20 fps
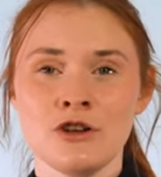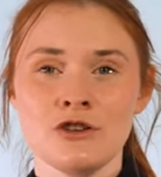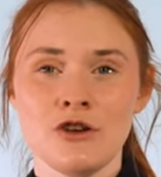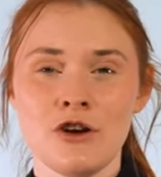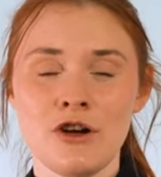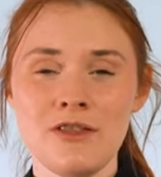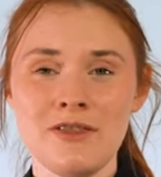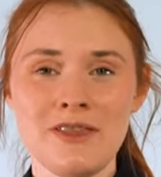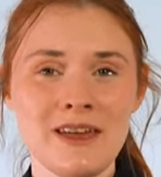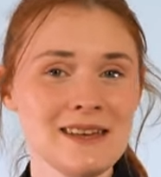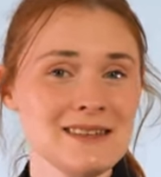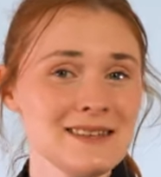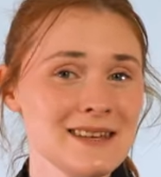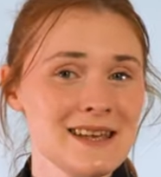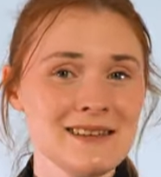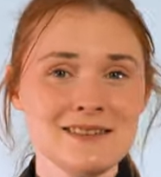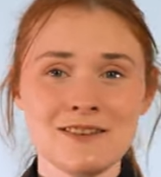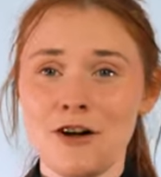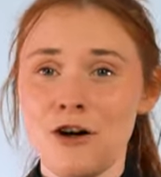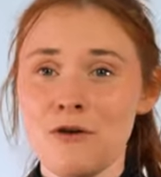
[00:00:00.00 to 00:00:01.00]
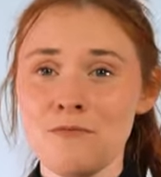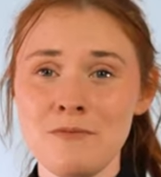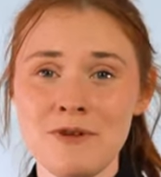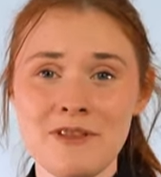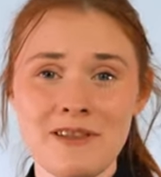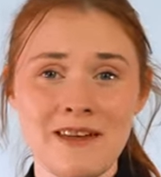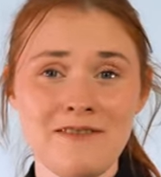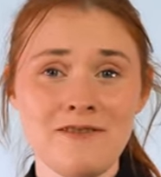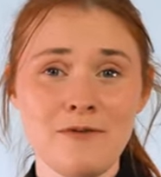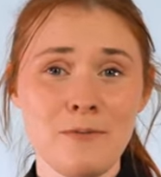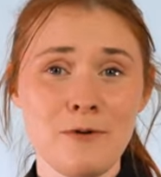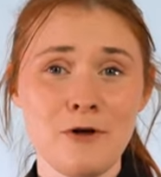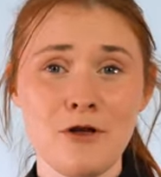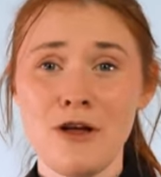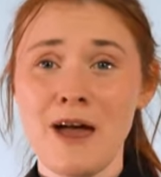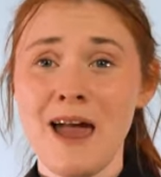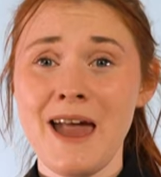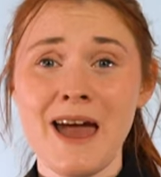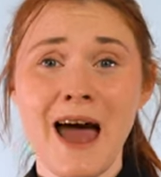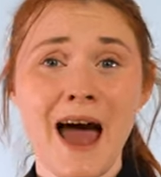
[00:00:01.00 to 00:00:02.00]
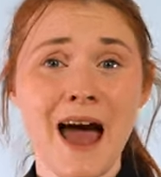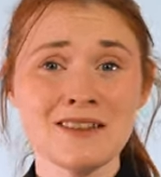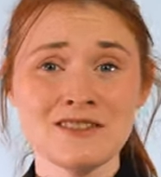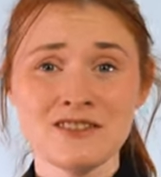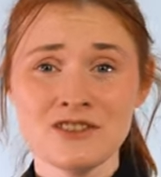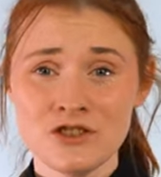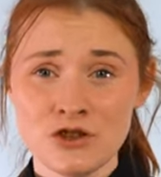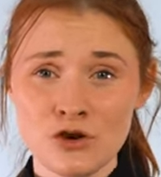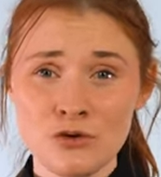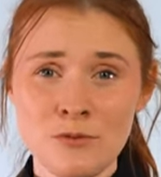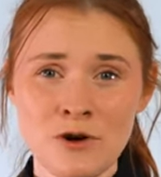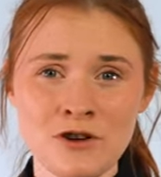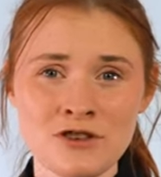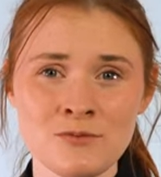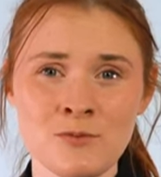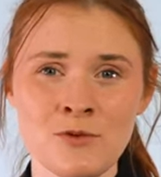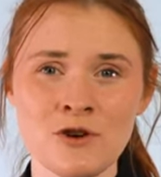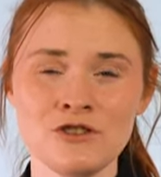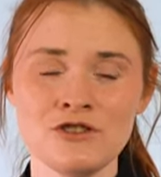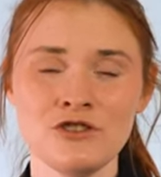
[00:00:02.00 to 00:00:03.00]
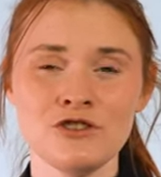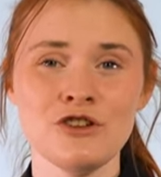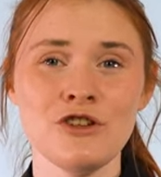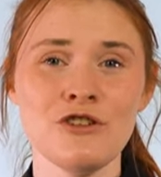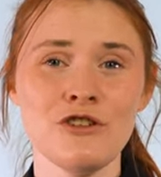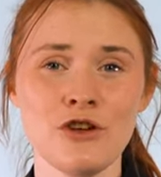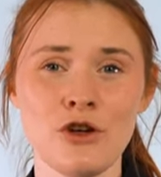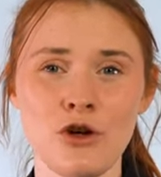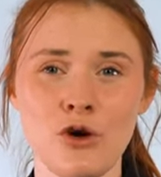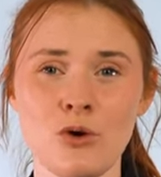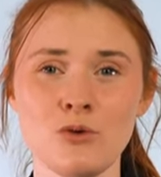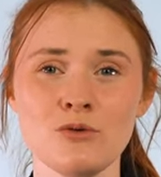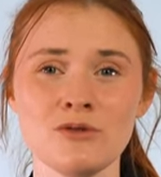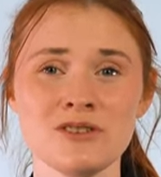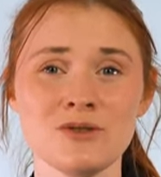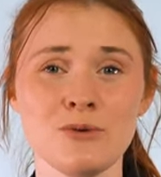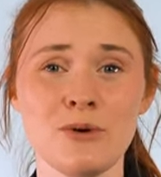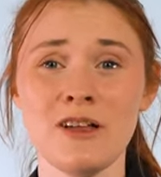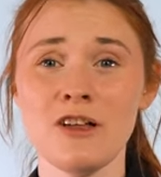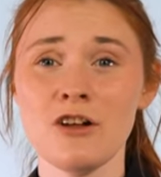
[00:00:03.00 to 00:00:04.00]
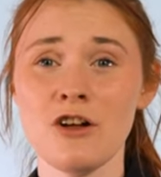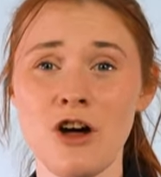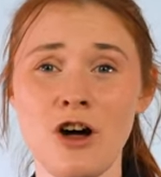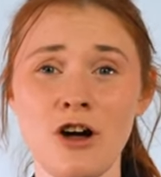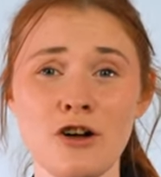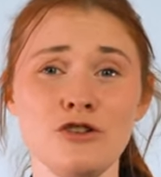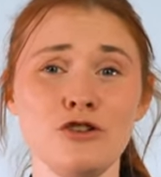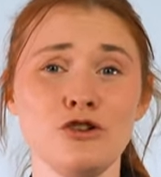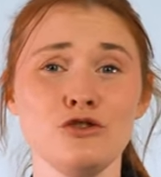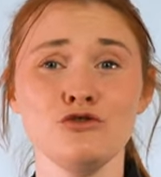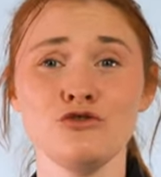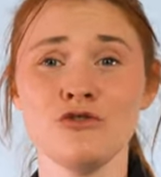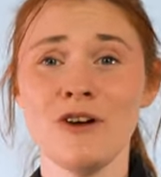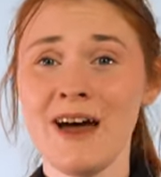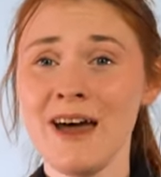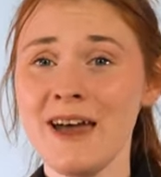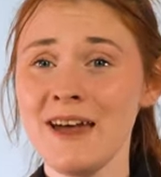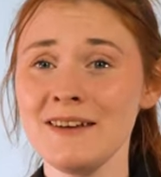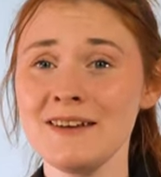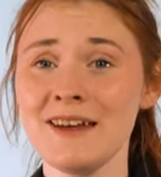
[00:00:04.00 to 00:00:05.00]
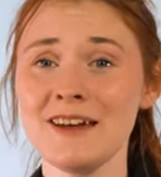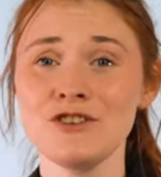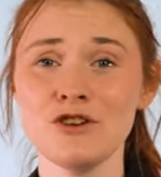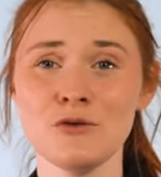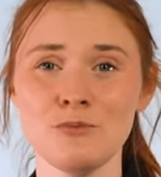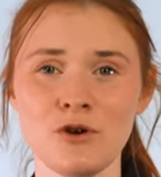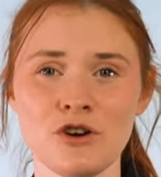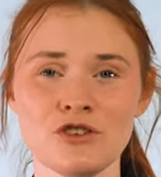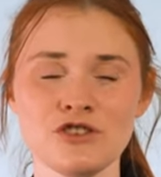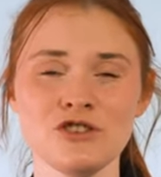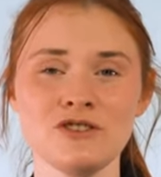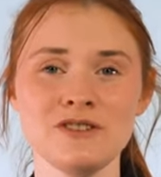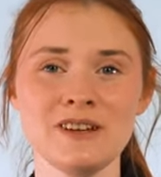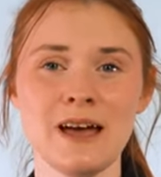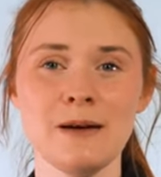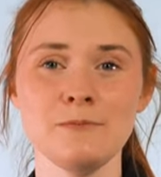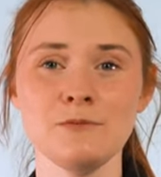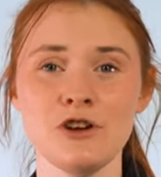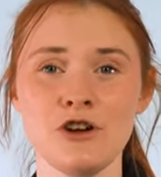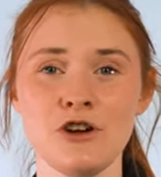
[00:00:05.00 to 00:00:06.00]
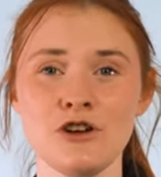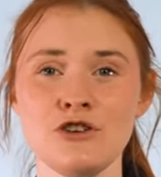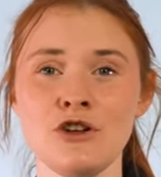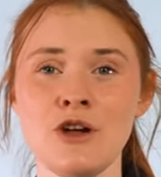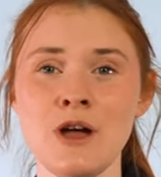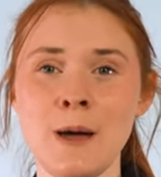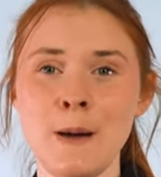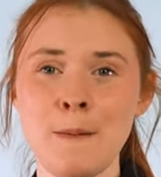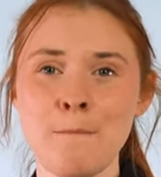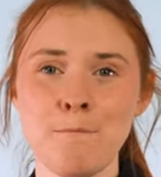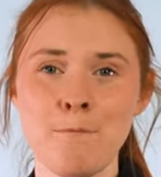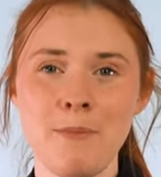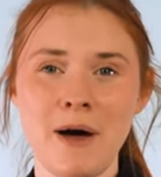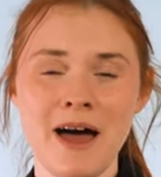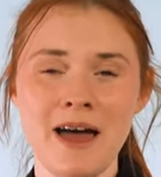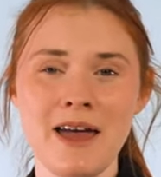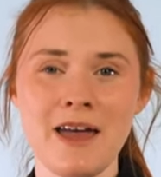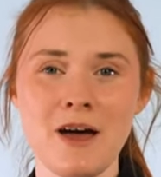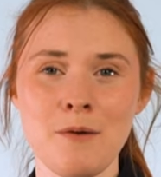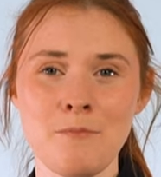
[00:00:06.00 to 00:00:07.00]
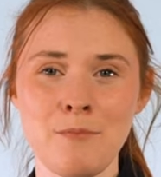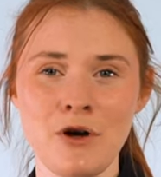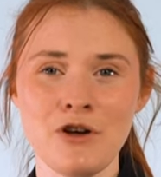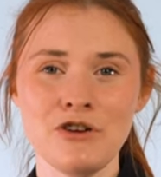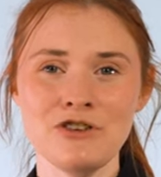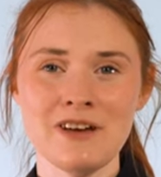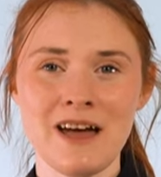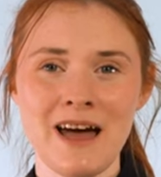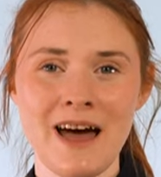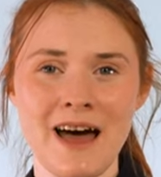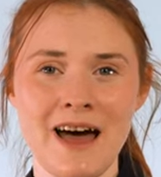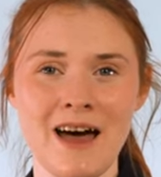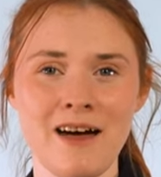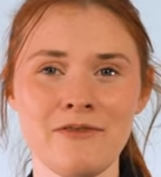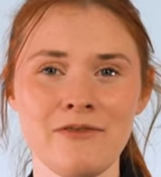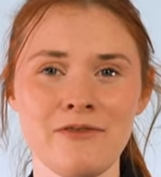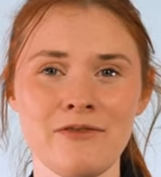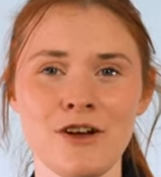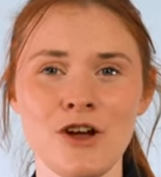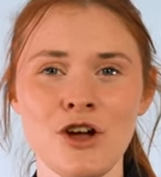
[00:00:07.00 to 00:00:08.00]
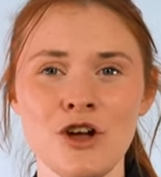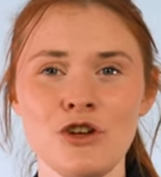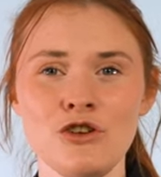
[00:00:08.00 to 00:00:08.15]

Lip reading: Now this is unbelievable. It adds so much moisture to the coat, so it'll cut your drying and your brushing time down by about half.